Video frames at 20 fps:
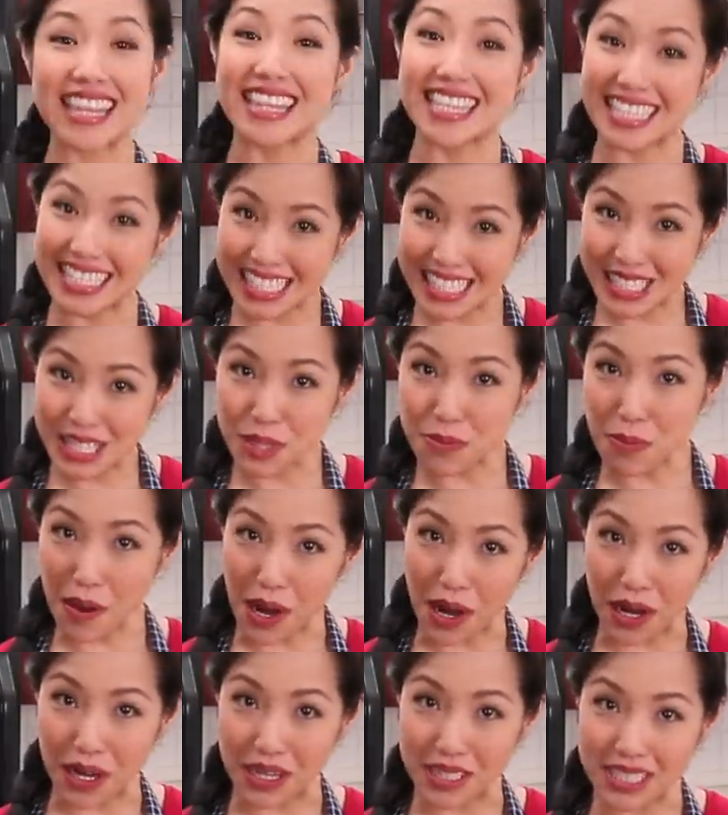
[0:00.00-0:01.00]
this is the
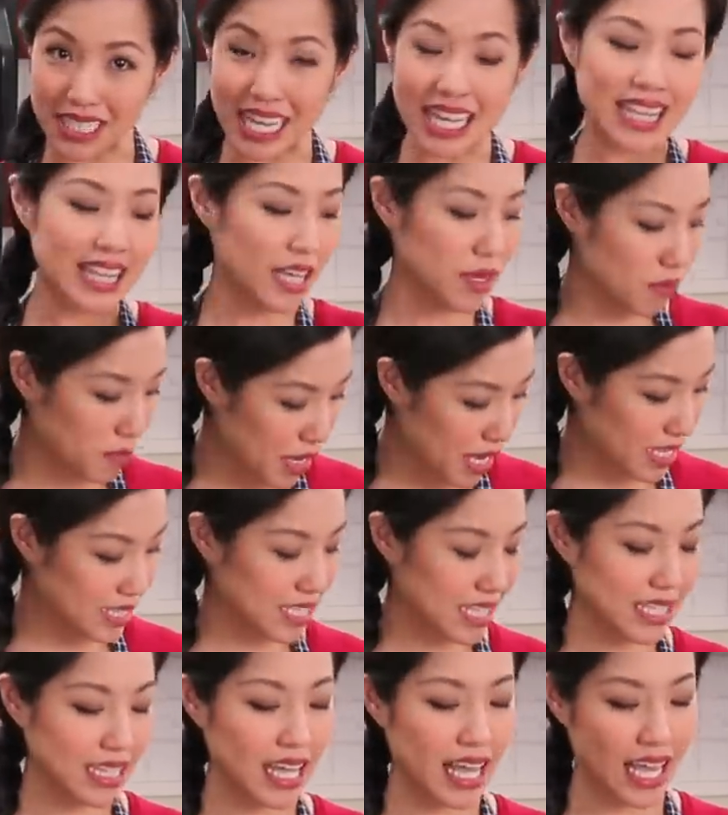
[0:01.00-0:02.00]
part that makes
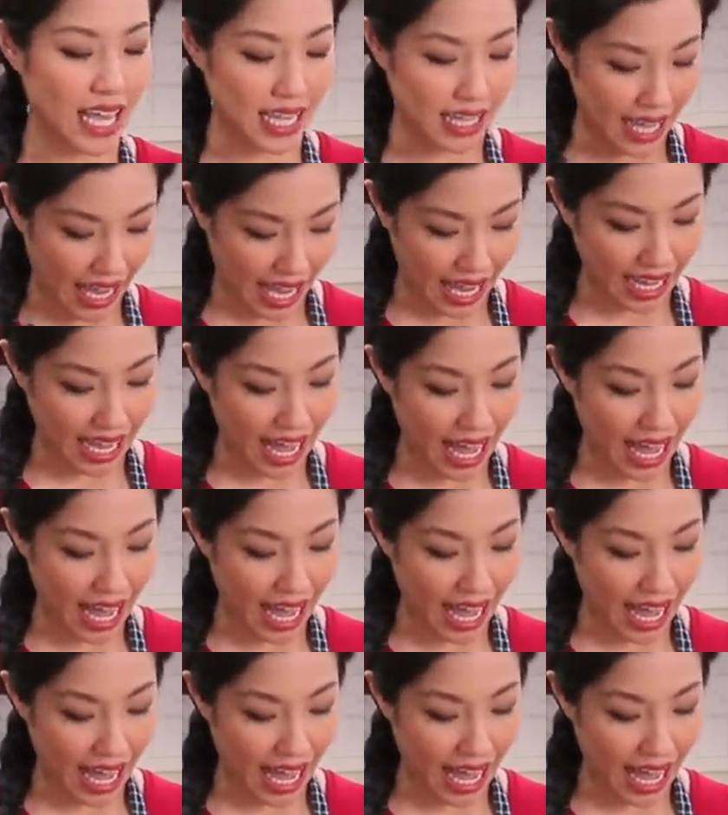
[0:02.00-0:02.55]
it a Gaeng